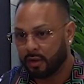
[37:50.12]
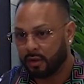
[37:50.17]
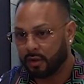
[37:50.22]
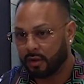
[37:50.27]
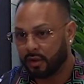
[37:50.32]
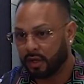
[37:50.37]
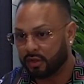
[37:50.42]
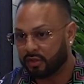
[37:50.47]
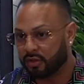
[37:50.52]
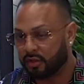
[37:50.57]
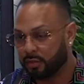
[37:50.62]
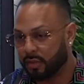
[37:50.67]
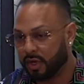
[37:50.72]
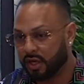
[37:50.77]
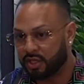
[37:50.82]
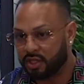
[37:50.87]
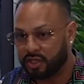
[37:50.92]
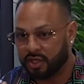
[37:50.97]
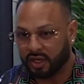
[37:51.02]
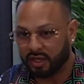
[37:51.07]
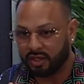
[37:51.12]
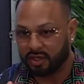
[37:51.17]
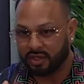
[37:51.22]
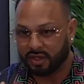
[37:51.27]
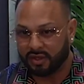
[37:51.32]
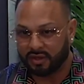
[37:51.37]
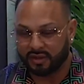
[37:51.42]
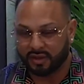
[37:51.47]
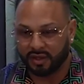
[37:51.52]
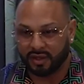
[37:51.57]
not too much and
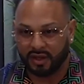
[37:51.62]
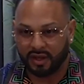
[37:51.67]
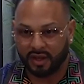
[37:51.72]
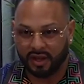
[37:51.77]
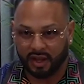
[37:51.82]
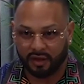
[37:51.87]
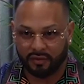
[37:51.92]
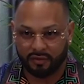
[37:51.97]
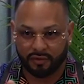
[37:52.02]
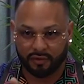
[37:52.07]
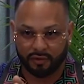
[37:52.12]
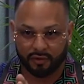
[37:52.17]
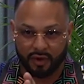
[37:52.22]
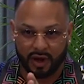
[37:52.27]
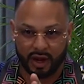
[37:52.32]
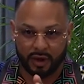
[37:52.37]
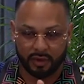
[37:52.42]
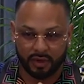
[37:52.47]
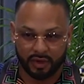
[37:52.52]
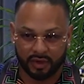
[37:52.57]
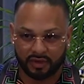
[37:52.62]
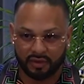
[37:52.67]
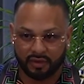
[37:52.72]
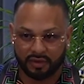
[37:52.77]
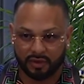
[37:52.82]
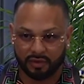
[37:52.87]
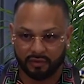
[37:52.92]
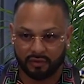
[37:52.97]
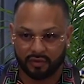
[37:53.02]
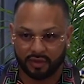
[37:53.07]
just enough roundness
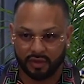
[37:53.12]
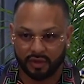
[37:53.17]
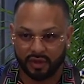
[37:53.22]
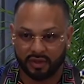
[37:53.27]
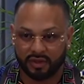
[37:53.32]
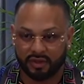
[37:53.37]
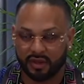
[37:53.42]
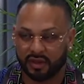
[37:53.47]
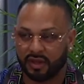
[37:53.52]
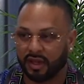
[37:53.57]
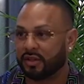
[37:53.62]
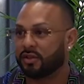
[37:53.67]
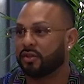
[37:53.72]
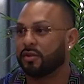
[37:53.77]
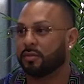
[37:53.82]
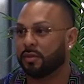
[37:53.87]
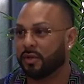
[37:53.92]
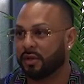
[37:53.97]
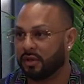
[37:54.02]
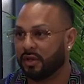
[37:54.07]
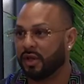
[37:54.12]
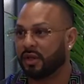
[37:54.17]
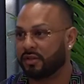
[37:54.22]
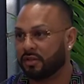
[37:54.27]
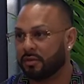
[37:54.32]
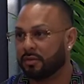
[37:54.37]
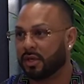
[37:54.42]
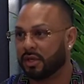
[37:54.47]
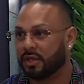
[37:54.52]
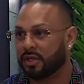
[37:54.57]
and fullness and not too not
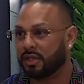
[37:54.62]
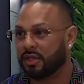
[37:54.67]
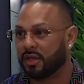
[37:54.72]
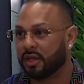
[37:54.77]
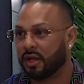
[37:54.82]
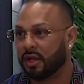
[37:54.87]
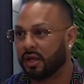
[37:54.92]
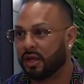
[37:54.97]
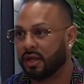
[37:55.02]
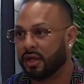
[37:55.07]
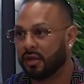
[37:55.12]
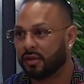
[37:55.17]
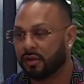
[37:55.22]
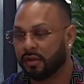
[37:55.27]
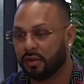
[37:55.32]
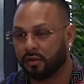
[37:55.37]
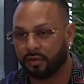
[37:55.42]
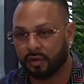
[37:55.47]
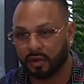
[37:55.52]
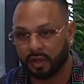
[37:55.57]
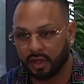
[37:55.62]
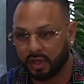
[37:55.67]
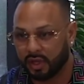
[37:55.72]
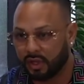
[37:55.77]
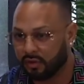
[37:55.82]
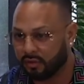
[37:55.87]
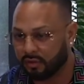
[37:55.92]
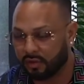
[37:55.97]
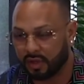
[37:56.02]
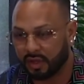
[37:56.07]
too much so you really,
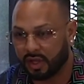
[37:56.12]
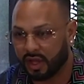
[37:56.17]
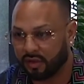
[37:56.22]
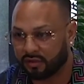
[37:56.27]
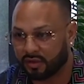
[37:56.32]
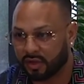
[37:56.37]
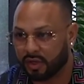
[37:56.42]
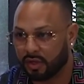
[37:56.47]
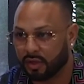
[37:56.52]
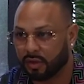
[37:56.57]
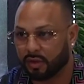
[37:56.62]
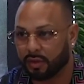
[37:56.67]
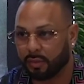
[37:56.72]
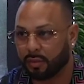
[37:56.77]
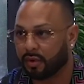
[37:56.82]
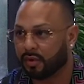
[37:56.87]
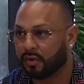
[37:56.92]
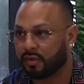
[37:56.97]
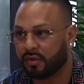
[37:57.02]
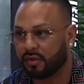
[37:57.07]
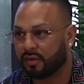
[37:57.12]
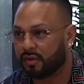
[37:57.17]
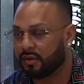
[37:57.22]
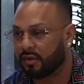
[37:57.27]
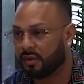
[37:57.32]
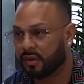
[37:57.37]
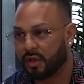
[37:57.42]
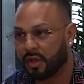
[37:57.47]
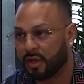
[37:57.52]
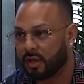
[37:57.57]
really have to know the person's
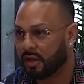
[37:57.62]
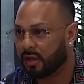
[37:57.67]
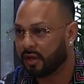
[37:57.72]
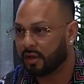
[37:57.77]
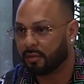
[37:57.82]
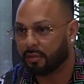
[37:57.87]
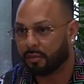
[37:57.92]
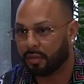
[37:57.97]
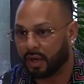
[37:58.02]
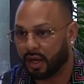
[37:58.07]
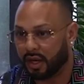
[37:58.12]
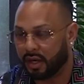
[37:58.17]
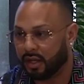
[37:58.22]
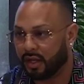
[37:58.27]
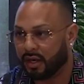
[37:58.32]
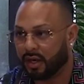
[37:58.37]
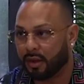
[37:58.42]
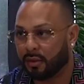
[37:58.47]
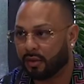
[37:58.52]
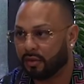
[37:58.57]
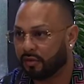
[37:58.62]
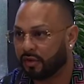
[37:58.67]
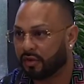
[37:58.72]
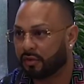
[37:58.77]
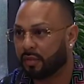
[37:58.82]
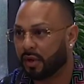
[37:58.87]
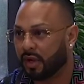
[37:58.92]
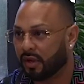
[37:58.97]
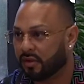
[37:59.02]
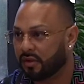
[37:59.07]
body and how it
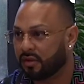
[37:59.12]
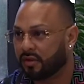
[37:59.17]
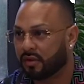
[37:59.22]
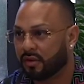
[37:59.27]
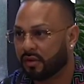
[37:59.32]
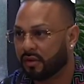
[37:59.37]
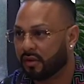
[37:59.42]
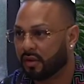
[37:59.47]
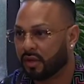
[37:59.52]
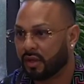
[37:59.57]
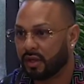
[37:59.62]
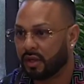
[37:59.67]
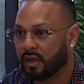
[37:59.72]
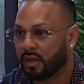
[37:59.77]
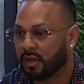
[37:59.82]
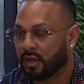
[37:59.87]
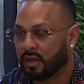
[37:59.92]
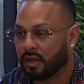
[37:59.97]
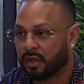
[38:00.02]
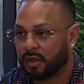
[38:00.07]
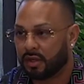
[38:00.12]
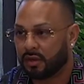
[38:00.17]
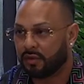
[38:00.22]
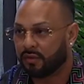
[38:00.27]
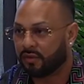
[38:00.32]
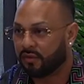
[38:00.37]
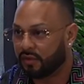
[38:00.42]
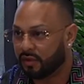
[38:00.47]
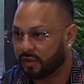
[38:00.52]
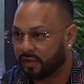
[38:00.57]
responds to
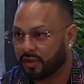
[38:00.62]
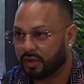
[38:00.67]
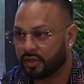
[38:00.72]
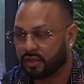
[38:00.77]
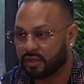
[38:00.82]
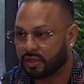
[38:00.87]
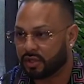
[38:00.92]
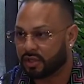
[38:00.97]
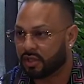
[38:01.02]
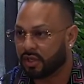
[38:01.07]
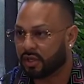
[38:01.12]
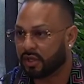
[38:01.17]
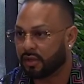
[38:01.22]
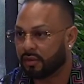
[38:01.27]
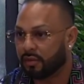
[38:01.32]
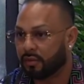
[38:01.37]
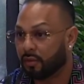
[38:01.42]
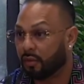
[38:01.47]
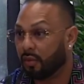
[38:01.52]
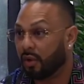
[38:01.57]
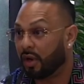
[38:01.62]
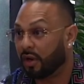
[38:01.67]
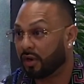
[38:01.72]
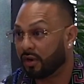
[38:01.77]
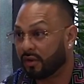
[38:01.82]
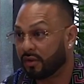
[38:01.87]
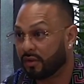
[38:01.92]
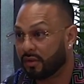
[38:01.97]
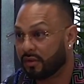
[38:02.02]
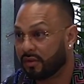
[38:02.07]
food, nutrition,
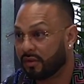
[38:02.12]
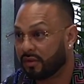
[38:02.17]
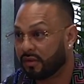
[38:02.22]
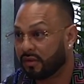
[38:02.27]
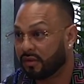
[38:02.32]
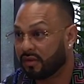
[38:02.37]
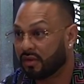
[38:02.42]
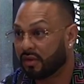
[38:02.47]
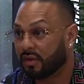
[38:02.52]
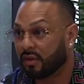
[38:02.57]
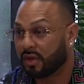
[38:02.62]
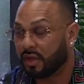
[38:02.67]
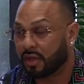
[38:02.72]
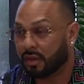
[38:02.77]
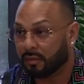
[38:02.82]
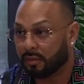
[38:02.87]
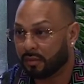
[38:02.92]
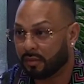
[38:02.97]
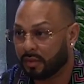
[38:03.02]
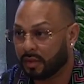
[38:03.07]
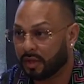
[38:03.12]
water, sodium.